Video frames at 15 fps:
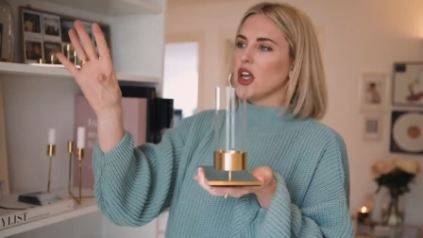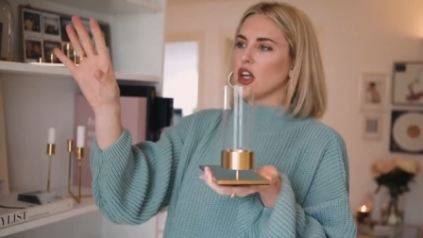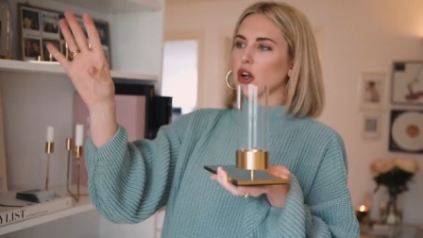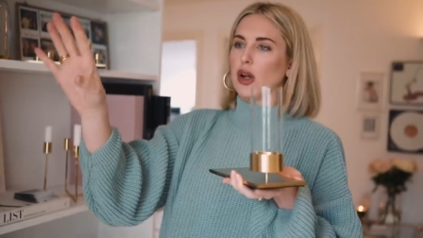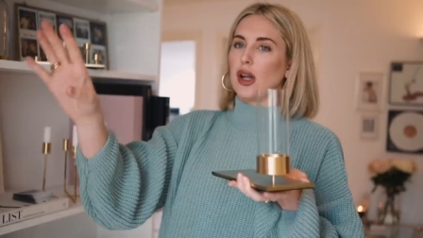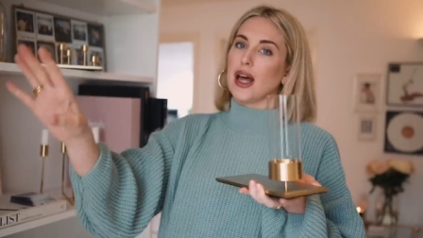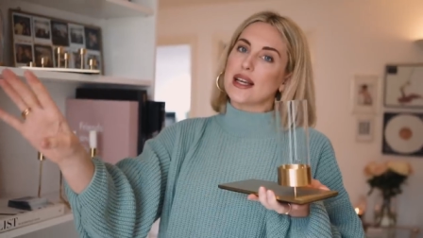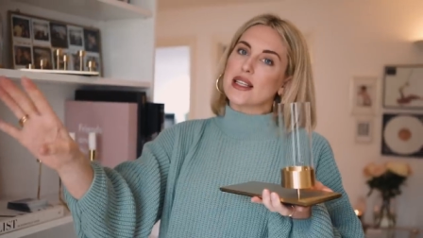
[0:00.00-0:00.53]
you
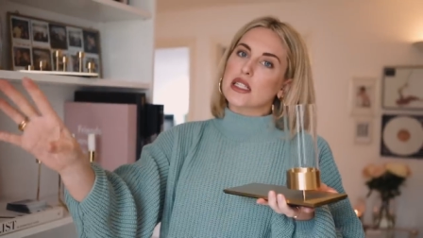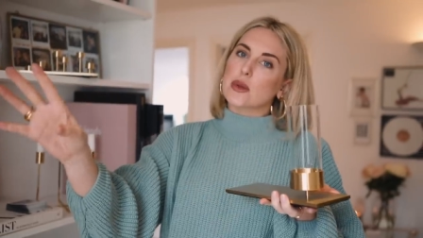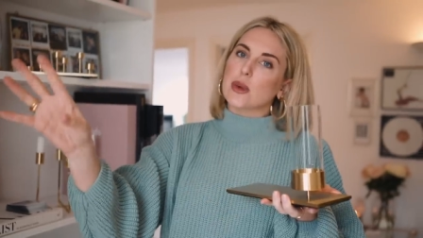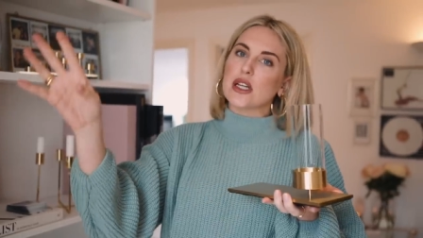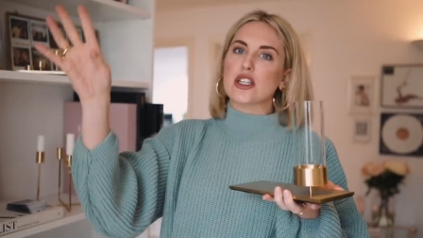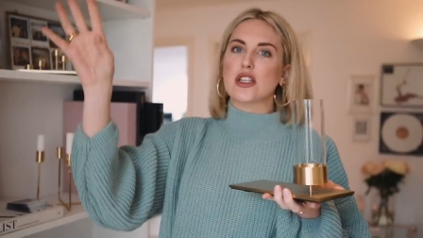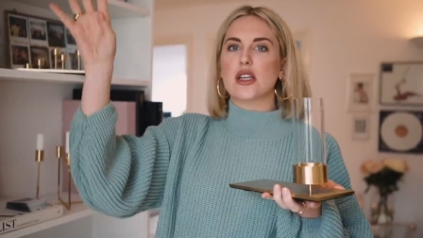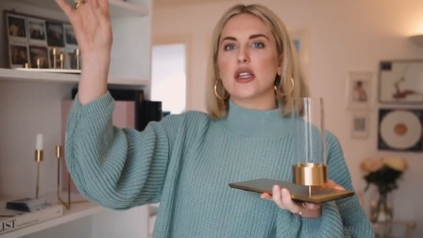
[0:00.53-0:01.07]
know, light
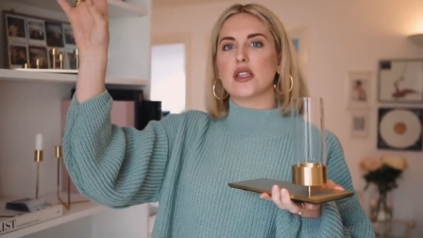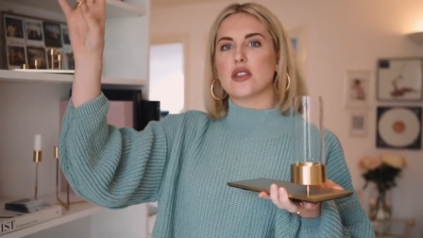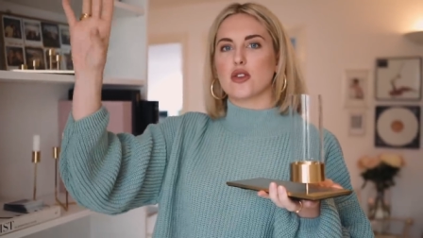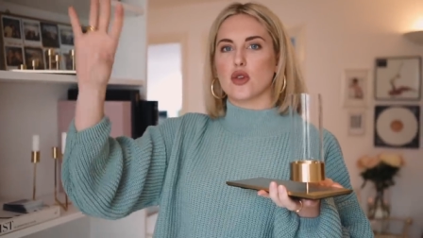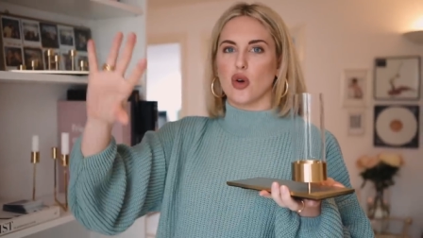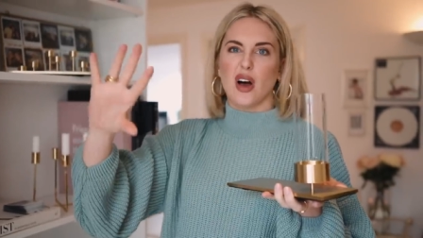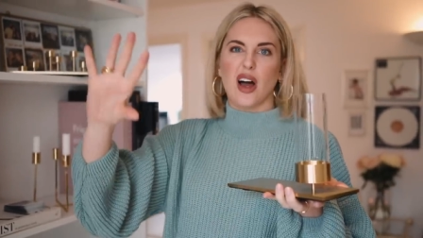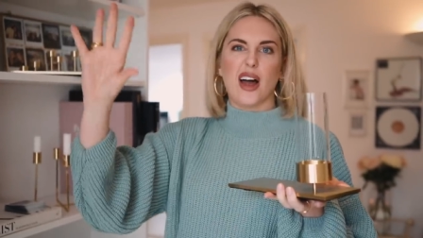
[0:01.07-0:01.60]
switches,
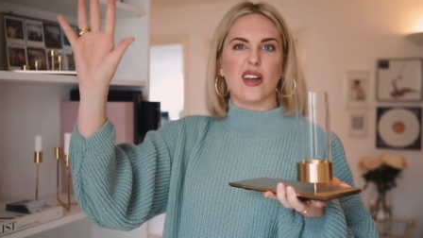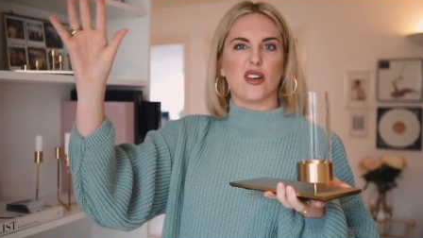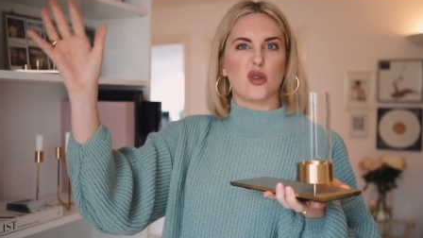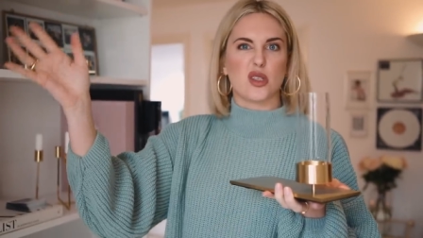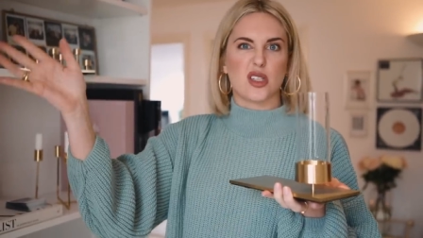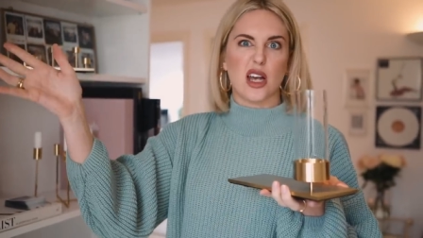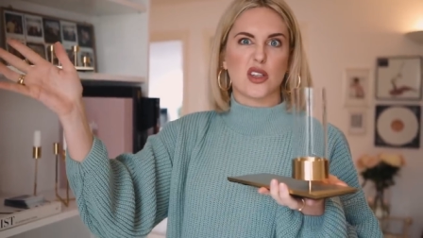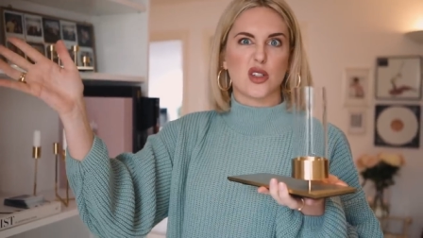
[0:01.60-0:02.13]
door
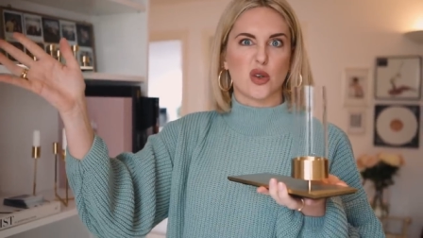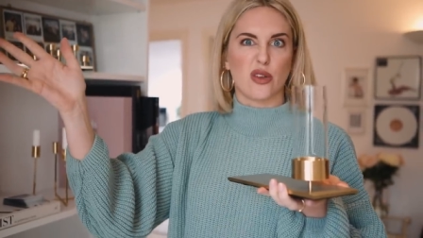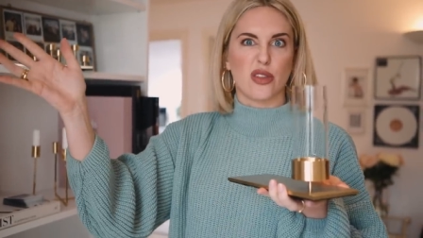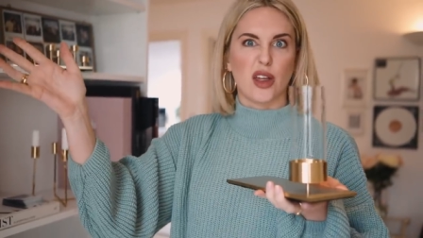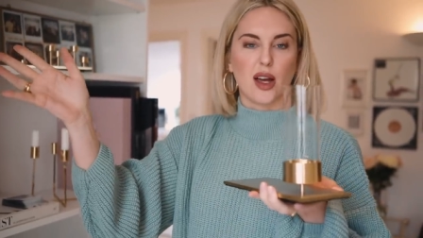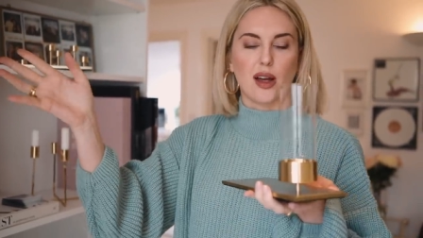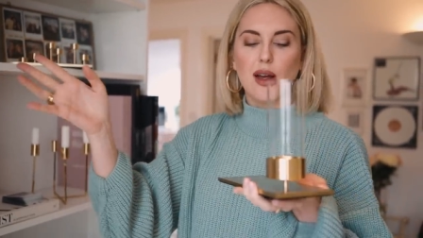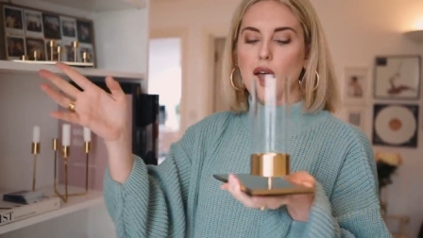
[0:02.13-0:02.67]
handles, that sort of
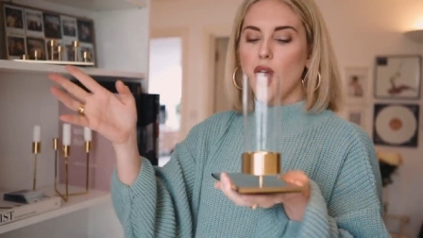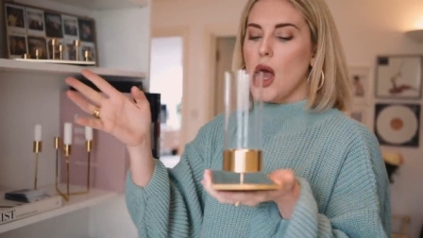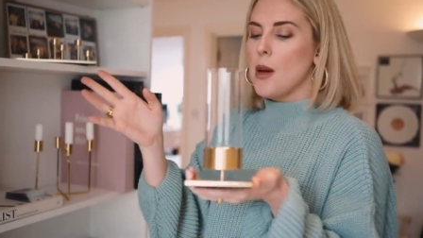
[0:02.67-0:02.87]
thing.